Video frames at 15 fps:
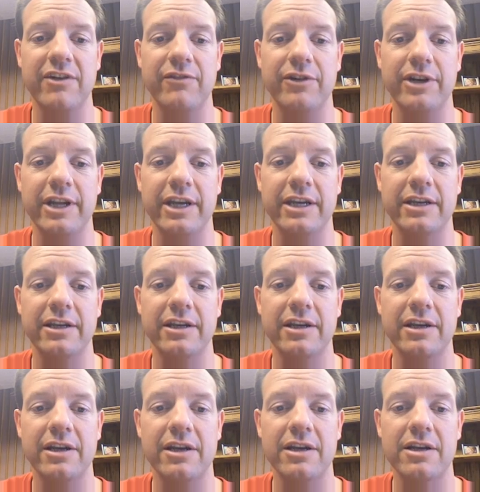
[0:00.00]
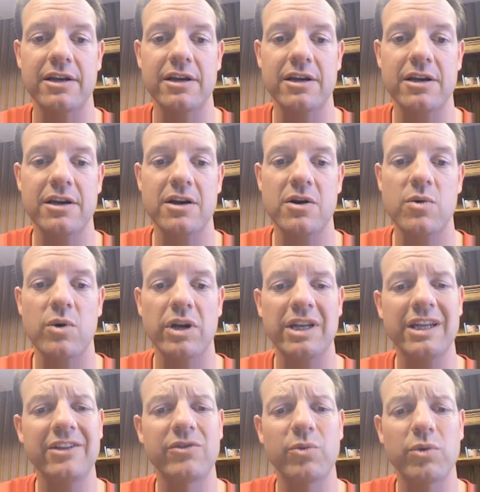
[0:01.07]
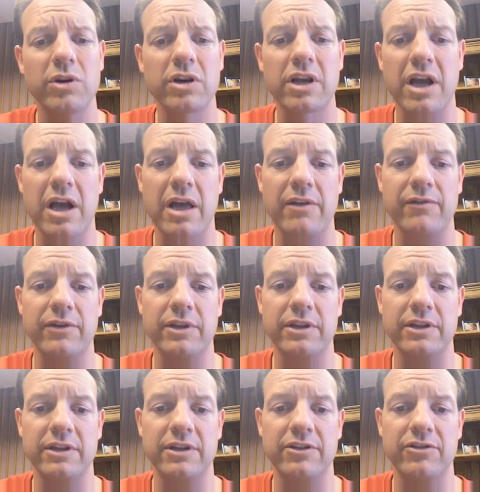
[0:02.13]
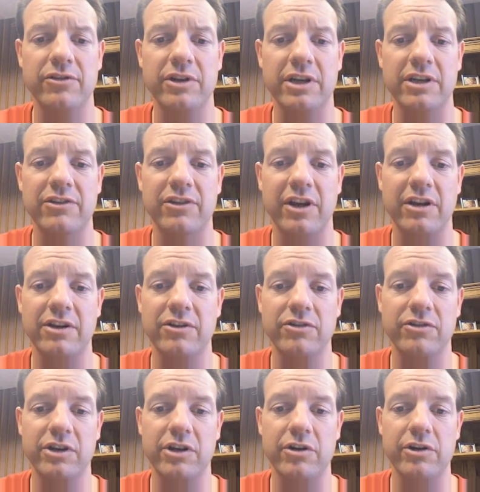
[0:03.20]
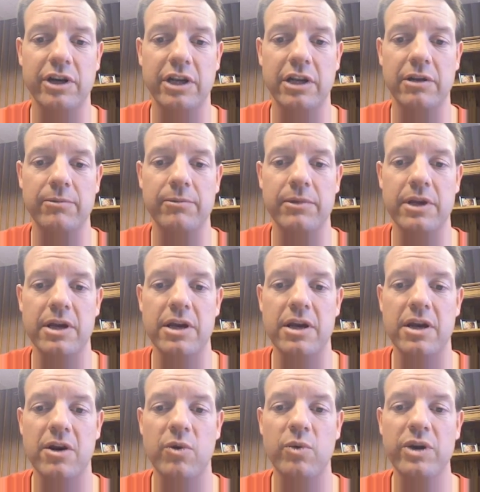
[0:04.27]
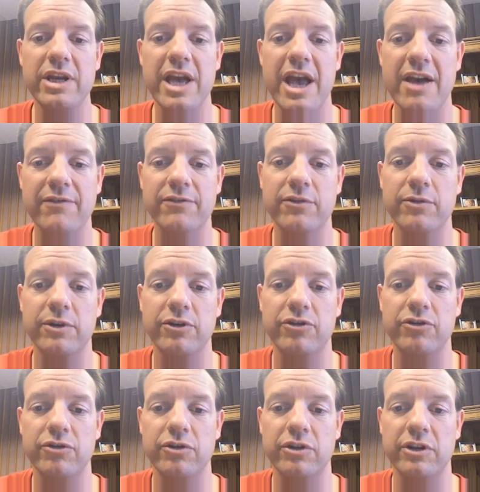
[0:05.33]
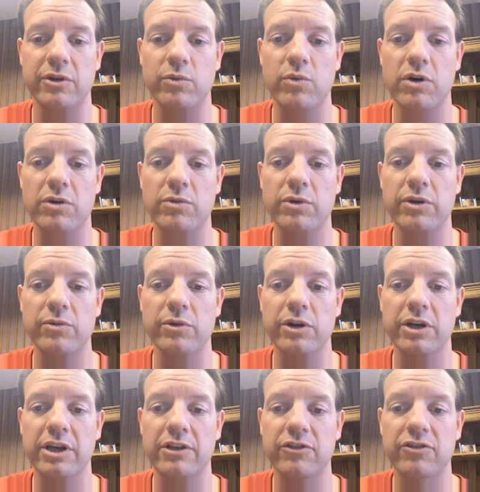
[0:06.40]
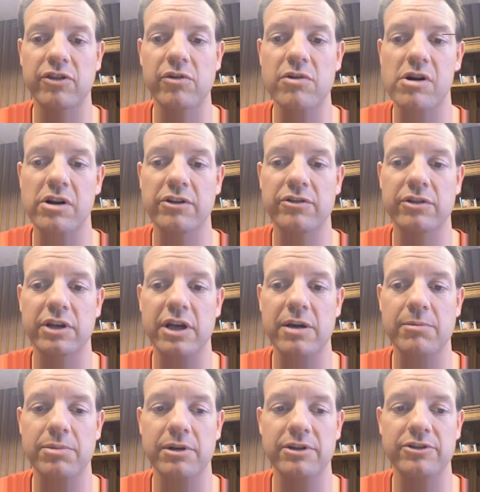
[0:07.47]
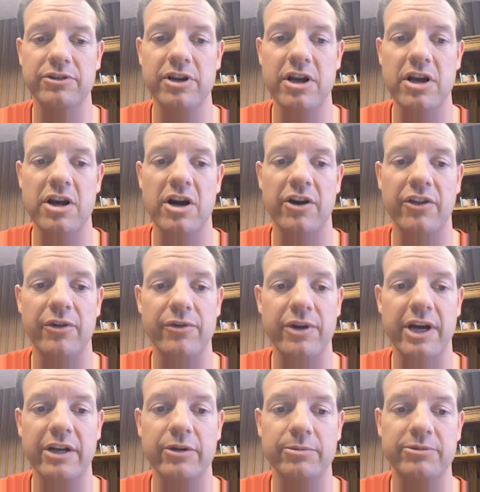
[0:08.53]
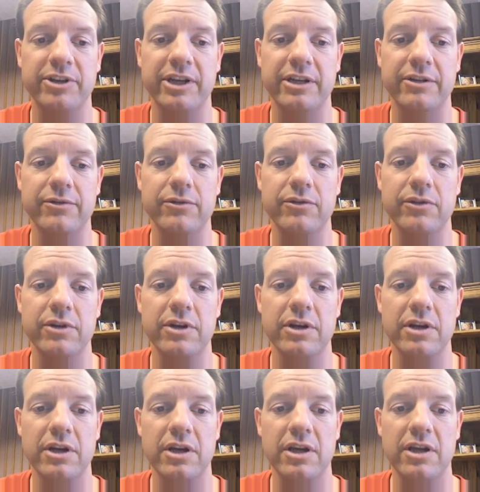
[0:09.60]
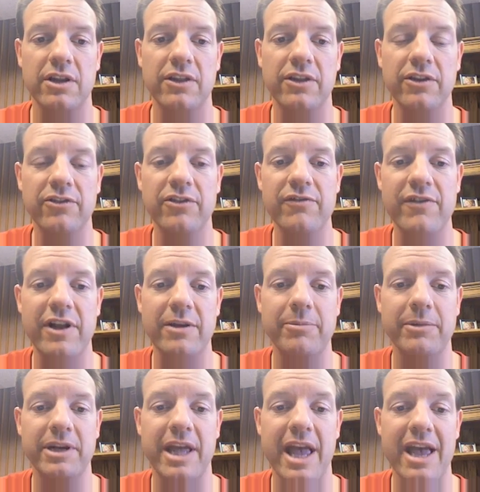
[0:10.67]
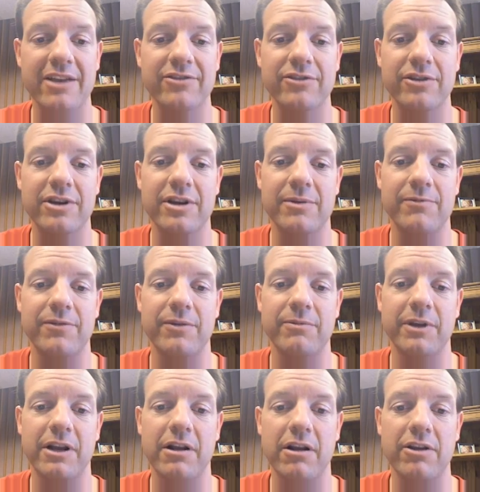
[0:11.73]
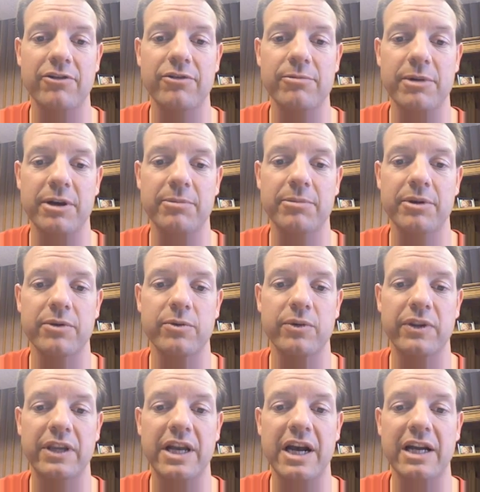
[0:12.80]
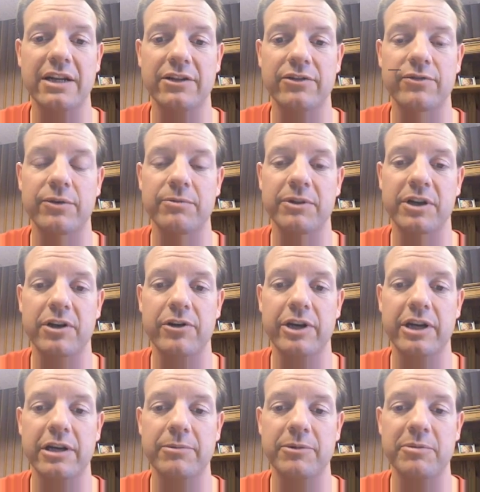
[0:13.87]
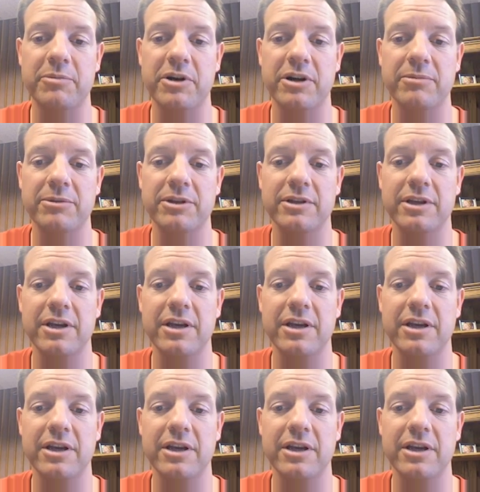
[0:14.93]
every day. What needs work, however, in the district is our district curriculum. We have to ensure that what we are working so hard to accomplish are the right objectives. This development has to come from the classroom up, with guidance from the curriculum department.